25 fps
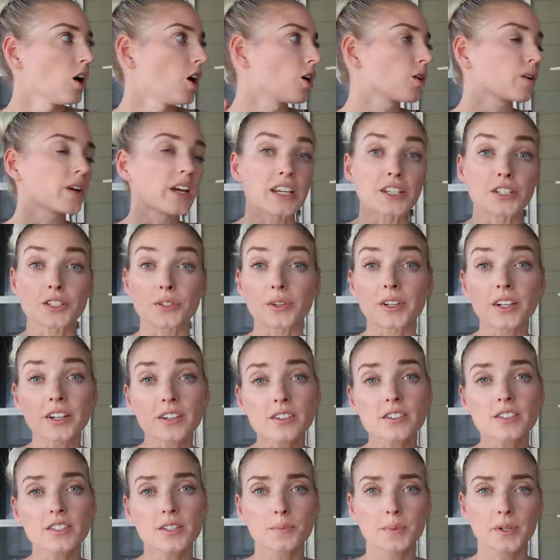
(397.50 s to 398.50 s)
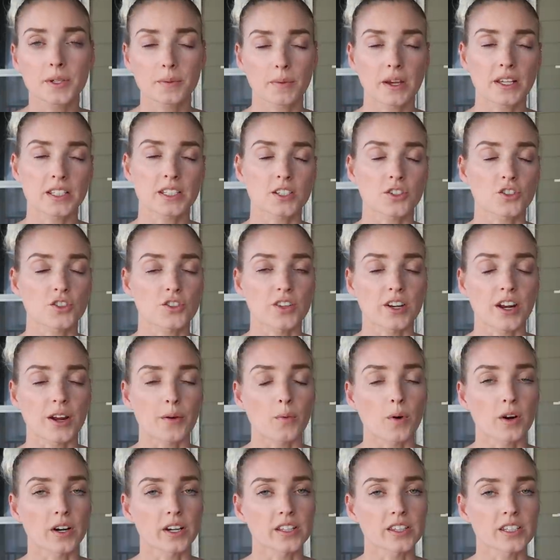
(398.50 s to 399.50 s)
Okay, so here's the big message that I
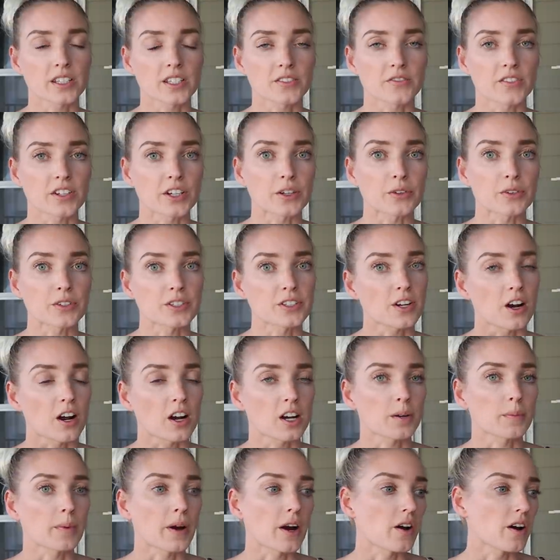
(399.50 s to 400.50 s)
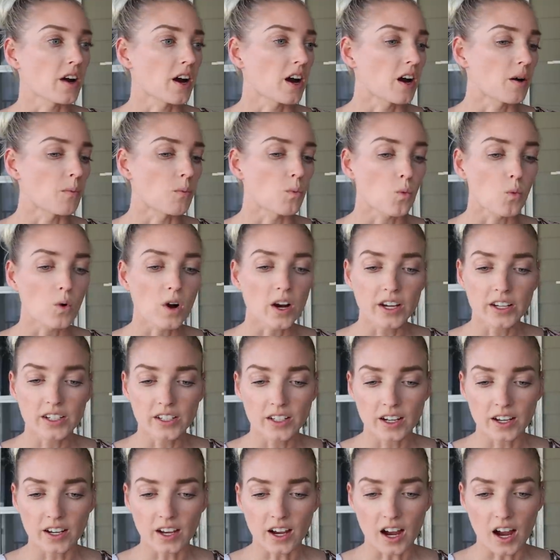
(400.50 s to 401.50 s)
wanted this video to talk about. Um,
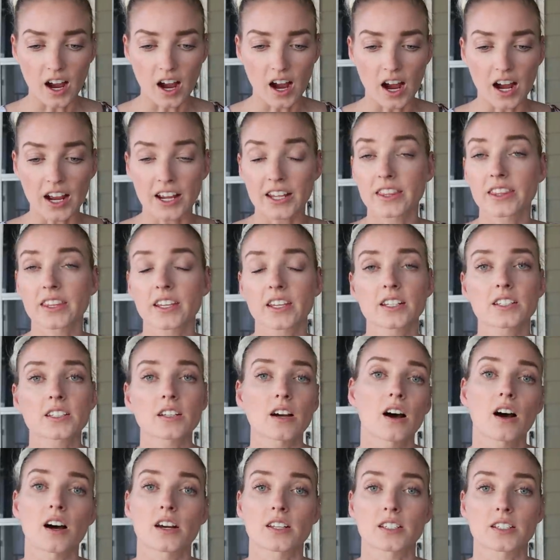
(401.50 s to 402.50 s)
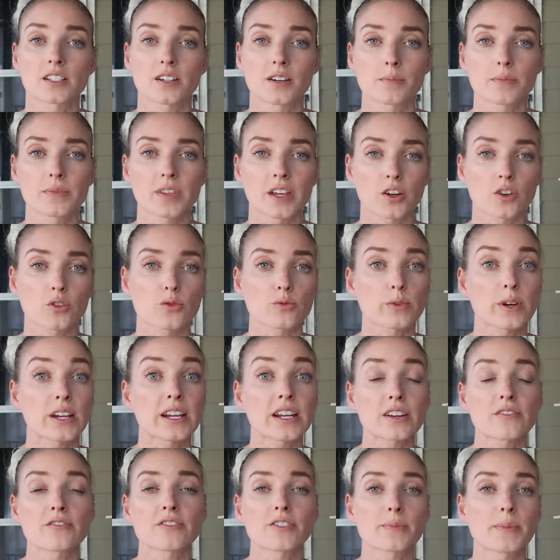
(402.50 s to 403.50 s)
one, I think it's awesome that
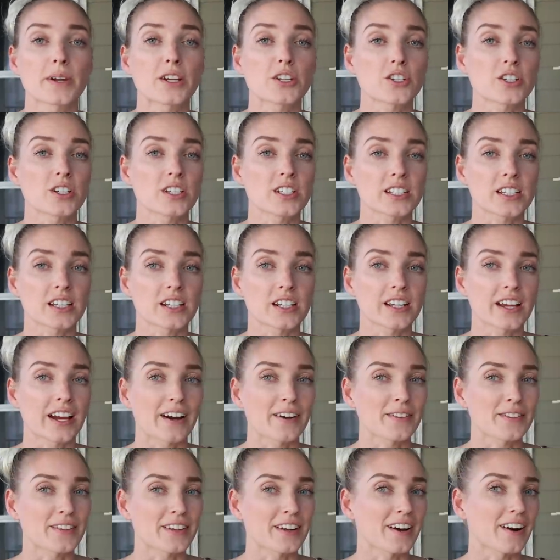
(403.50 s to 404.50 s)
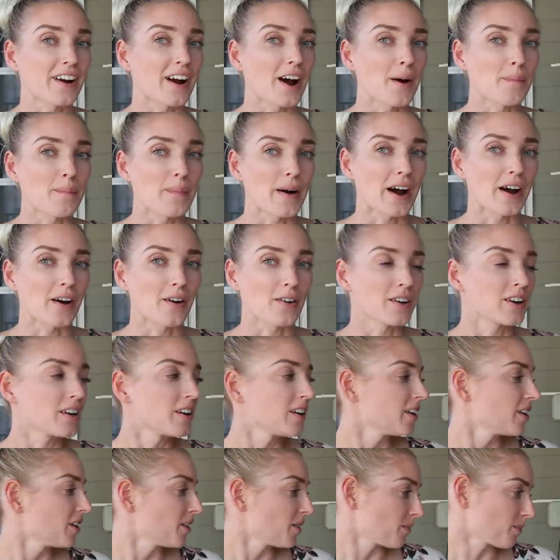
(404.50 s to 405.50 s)
great information is getting out there about
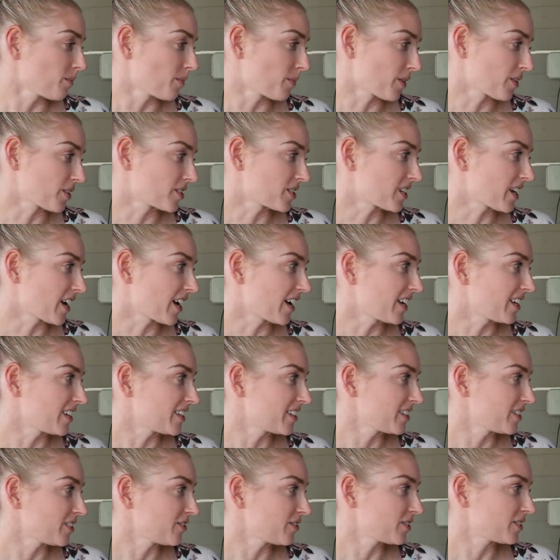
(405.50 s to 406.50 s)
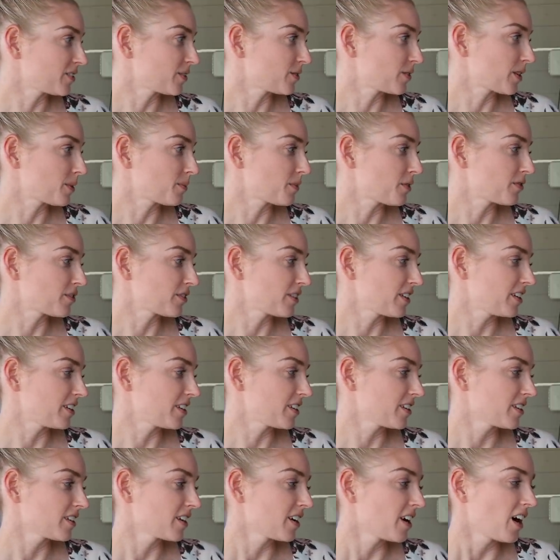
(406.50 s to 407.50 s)
bird diets. You want to come over
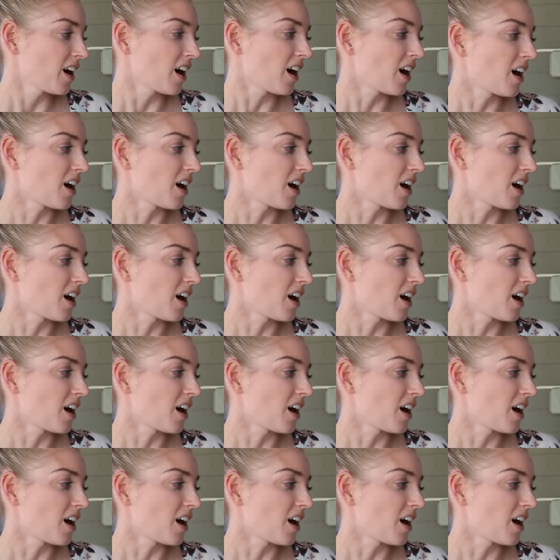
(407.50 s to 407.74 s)
here? Uh.